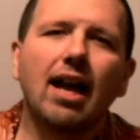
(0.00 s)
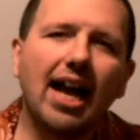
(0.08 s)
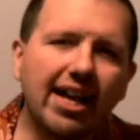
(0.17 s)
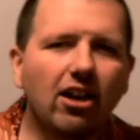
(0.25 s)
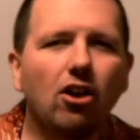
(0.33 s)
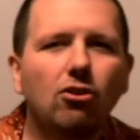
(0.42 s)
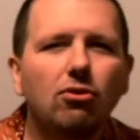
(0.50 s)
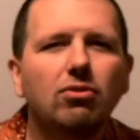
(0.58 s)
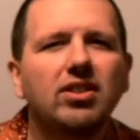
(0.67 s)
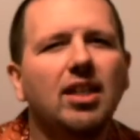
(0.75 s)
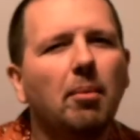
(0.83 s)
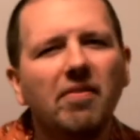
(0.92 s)
I
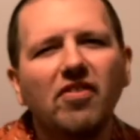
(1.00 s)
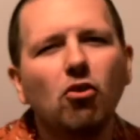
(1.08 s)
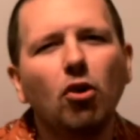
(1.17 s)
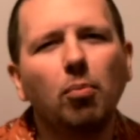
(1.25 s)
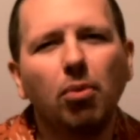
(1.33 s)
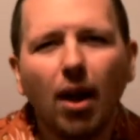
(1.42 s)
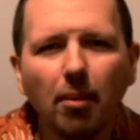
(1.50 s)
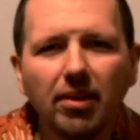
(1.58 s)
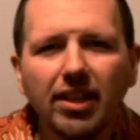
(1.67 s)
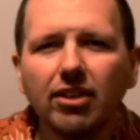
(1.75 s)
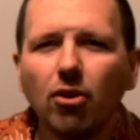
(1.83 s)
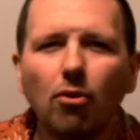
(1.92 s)
know some of you are
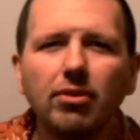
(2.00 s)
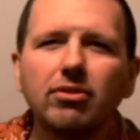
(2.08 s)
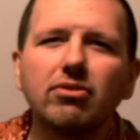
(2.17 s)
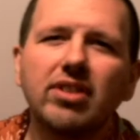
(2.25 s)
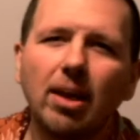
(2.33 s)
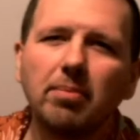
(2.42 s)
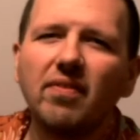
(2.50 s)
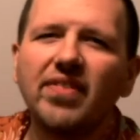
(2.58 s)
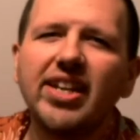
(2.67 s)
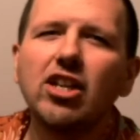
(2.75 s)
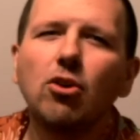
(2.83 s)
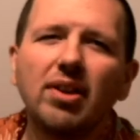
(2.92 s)
probably going to stop the
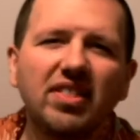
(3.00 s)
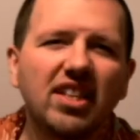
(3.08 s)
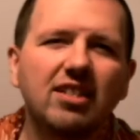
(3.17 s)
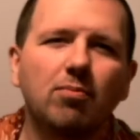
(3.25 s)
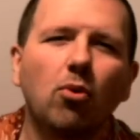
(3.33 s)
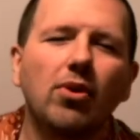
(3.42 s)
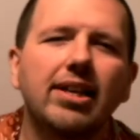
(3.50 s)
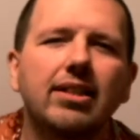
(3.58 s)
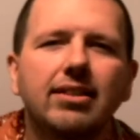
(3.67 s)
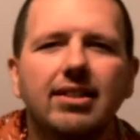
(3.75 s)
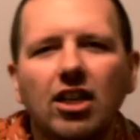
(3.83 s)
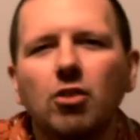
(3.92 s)
video at this point
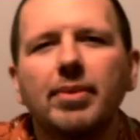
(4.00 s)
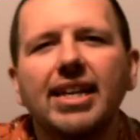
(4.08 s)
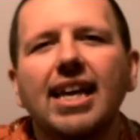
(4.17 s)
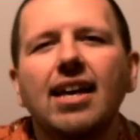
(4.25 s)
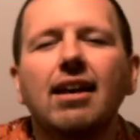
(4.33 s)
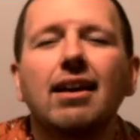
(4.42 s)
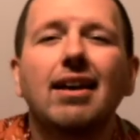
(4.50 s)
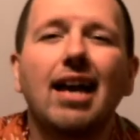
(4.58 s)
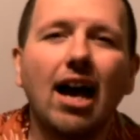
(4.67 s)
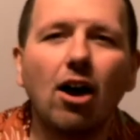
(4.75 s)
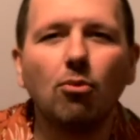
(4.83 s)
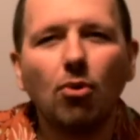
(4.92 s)
and tell me
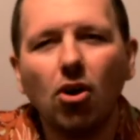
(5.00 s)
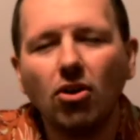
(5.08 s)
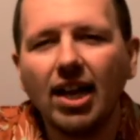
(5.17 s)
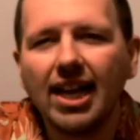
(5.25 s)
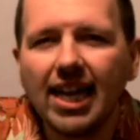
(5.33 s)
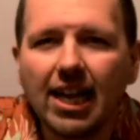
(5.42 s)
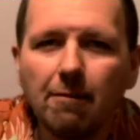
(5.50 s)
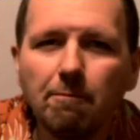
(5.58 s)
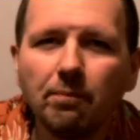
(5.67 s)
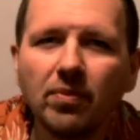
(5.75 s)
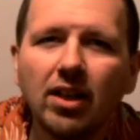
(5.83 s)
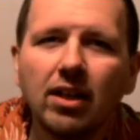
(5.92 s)
how wrong I am.